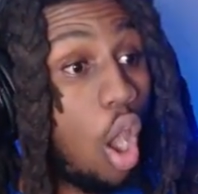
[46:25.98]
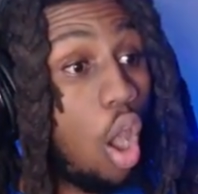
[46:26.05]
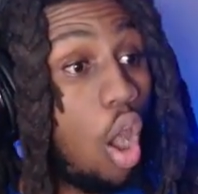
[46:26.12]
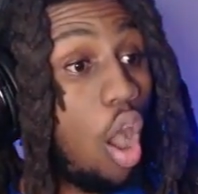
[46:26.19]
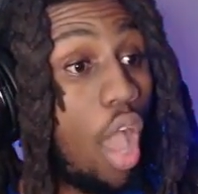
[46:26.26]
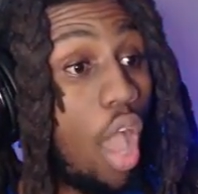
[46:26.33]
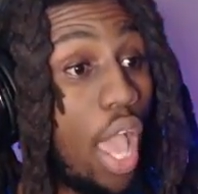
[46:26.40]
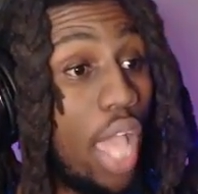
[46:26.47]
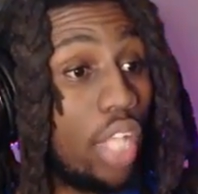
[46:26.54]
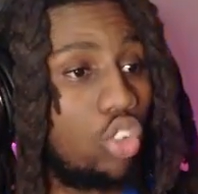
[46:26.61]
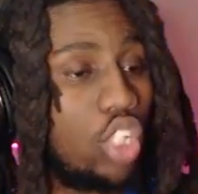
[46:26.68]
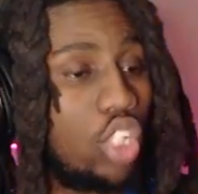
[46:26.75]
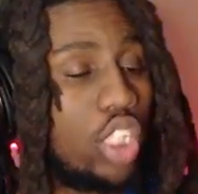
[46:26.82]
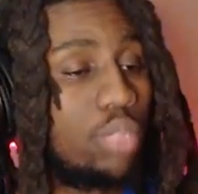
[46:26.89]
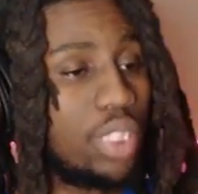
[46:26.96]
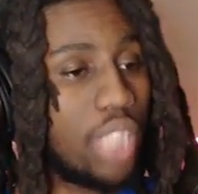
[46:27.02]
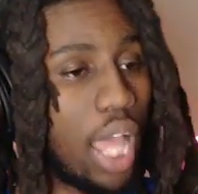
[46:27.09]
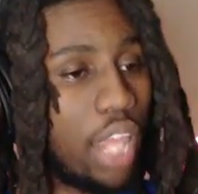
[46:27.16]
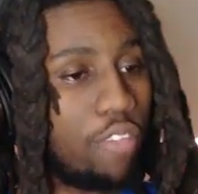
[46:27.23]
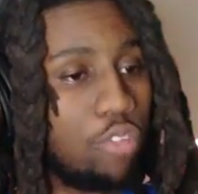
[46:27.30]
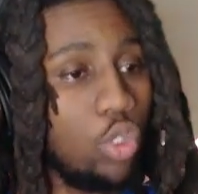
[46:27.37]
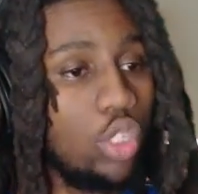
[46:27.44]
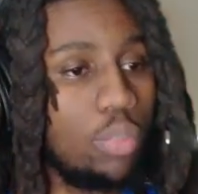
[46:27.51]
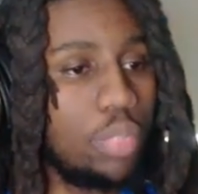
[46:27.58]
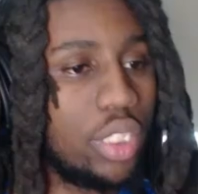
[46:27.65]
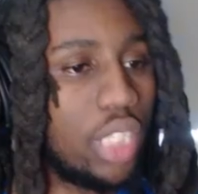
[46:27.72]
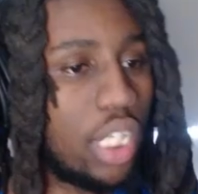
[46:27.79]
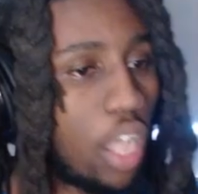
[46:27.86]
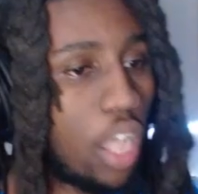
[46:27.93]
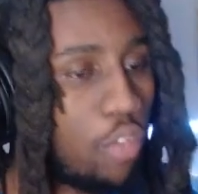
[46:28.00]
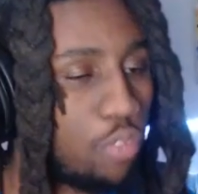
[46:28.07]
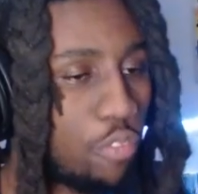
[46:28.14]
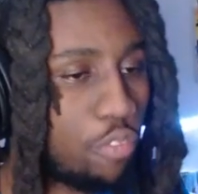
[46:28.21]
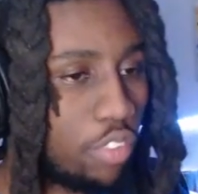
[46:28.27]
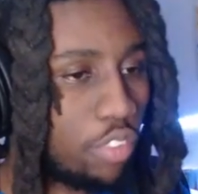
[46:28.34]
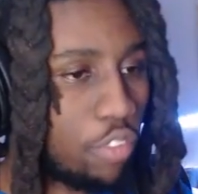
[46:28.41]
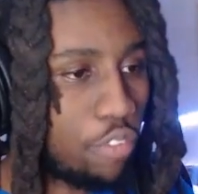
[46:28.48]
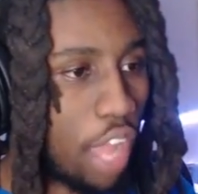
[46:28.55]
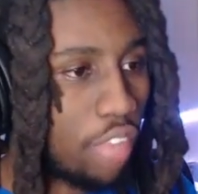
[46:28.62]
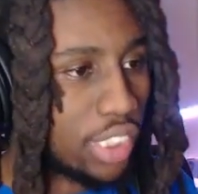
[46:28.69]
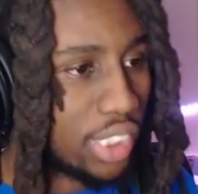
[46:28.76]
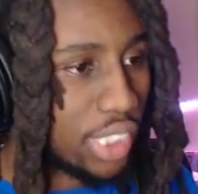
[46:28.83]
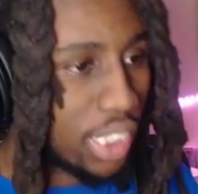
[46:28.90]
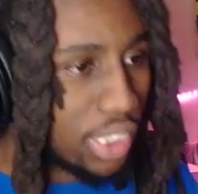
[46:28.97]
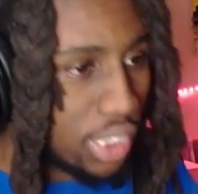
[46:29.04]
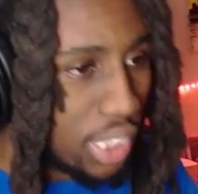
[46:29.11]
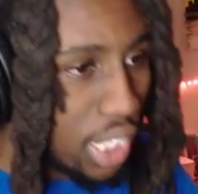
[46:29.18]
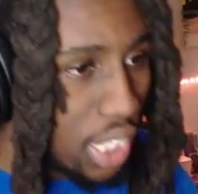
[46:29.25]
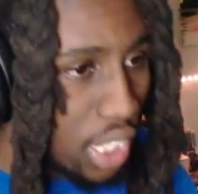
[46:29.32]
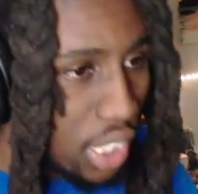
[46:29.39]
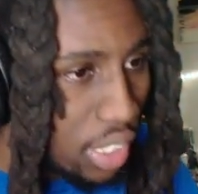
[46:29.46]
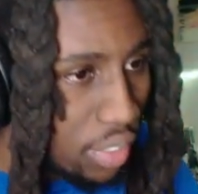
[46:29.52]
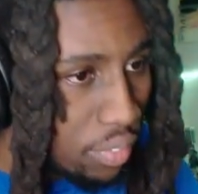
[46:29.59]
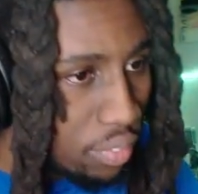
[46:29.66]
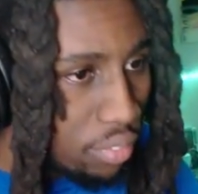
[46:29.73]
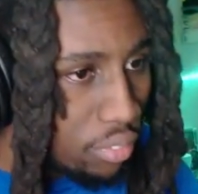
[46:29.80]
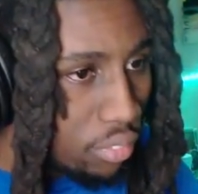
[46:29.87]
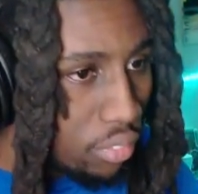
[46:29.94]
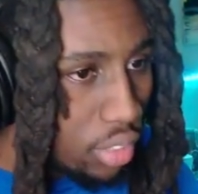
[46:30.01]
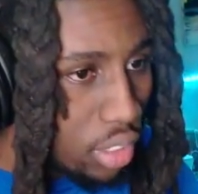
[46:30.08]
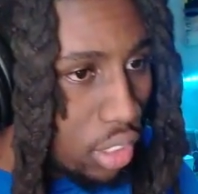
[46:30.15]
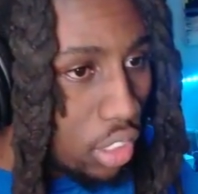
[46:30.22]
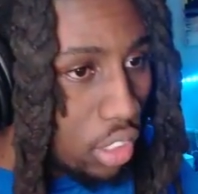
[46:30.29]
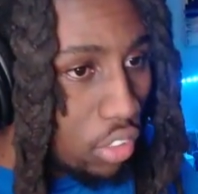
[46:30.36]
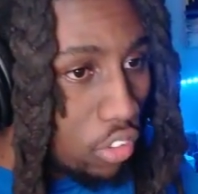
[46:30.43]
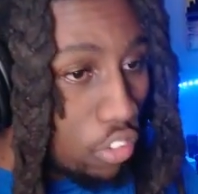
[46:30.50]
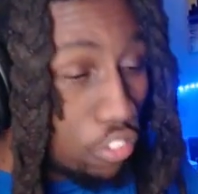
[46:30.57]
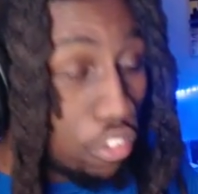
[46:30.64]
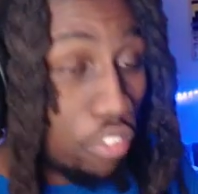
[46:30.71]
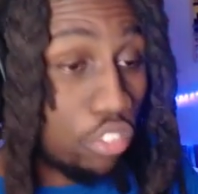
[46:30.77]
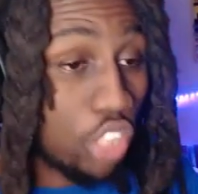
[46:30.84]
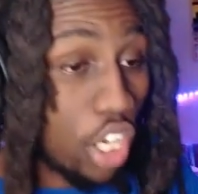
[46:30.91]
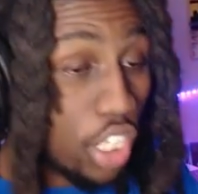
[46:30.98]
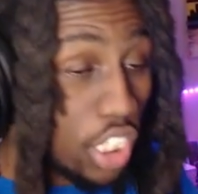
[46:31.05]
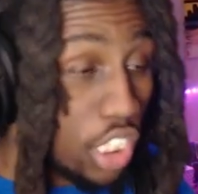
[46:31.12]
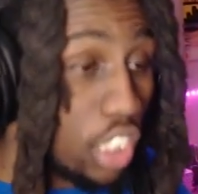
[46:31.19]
Increased metallic fusion projectile from 55 to 60. From 30 to...